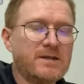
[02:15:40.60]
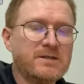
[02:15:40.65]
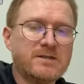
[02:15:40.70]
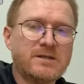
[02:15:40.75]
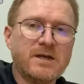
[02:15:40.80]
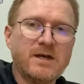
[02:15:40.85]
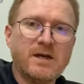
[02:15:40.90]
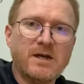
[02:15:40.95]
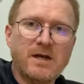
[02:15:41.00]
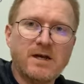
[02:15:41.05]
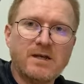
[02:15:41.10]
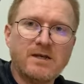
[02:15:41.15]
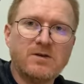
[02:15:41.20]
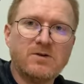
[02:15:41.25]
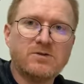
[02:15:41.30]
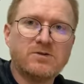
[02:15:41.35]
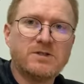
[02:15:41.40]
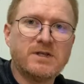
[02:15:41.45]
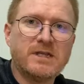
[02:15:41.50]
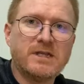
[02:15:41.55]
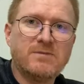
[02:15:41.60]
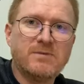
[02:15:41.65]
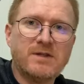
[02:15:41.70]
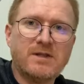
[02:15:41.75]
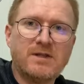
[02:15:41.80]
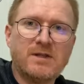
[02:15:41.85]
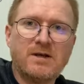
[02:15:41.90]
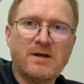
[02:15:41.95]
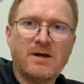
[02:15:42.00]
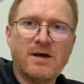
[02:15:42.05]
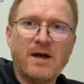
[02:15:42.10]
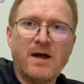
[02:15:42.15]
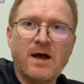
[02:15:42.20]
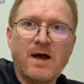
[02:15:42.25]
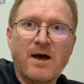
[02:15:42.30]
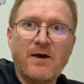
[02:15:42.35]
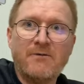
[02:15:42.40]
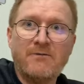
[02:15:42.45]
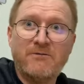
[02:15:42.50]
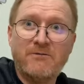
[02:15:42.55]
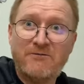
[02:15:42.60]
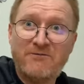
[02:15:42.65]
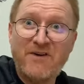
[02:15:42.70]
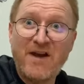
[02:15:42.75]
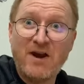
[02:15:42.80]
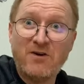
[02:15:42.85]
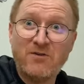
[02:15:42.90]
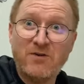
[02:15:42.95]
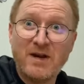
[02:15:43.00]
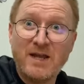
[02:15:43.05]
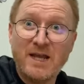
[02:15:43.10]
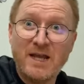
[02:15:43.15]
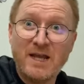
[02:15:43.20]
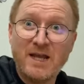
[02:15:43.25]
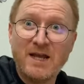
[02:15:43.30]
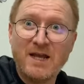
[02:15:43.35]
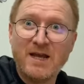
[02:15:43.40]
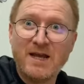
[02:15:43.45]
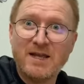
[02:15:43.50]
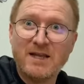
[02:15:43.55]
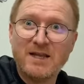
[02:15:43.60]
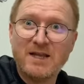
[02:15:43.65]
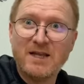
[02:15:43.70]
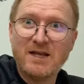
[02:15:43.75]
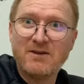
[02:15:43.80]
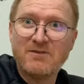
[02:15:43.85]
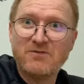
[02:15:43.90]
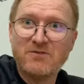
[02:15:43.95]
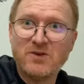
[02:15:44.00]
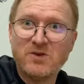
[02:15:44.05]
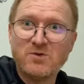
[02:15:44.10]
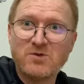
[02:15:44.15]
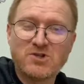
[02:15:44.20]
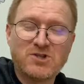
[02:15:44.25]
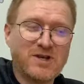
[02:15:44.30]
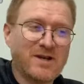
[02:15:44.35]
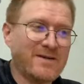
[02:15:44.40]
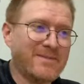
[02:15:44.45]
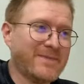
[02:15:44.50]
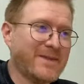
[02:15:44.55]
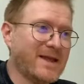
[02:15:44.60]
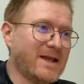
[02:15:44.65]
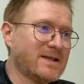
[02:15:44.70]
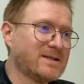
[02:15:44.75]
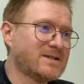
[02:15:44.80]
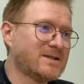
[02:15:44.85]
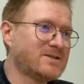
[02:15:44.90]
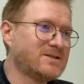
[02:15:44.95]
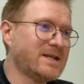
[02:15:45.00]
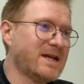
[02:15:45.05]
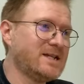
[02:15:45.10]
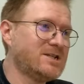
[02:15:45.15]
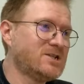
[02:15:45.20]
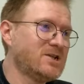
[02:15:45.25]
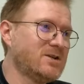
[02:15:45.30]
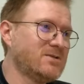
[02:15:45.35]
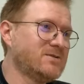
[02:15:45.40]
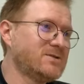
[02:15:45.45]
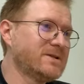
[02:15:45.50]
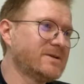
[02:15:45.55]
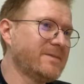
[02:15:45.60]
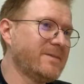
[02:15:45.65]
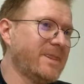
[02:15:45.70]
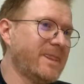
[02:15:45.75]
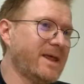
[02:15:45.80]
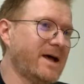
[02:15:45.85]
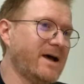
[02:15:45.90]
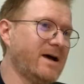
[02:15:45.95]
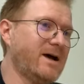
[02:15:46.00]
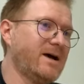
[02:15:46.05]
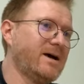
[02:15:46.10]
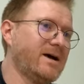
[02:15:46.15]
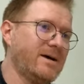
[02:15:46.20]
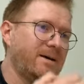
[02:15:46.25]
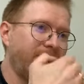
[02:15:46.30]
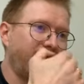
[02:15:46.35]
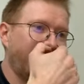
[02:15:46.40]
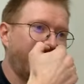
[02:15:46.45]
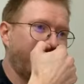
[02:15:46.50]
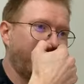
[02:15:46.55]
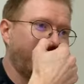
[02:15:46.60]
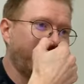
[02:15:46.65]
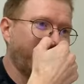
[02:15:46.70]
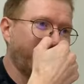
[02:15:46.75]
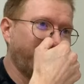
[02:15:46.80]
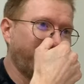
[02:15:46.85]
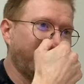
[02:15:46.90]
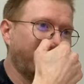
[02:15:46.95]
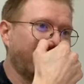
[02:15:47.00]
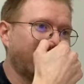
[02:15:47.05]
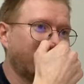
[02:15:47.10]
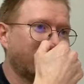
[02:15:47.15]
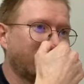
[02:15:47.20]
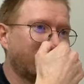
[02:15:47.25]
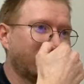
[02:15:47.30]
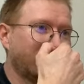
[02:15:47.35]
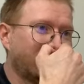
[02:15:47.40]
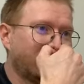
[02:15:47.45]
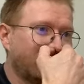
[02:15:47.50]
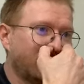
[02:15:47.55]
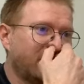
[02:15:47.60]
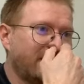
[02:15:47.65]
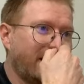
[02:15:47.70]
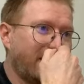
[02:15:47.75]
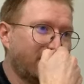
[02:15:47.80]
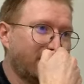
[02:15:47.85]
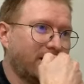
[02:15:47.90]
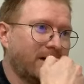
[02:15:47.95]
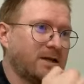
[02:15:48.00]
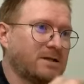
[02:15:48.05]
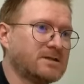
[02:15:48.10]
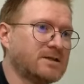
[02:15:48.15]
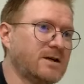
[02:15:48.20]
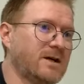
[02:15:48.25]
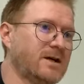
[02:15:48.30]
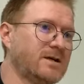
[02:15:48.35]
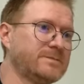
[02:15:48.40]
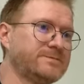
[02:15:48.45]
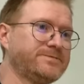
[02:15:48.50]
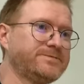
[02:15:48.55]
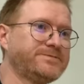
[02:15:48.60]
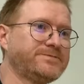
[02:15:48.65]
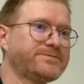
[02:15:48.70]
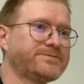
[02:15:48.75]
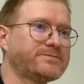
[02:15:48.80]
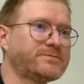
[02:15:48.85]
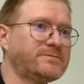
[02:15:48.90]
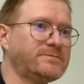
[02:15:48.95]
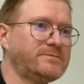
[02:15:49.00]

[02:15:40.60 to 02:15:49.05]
Yes. You'll see them in the very near future. So stay tuned. Stay on Kickstarter.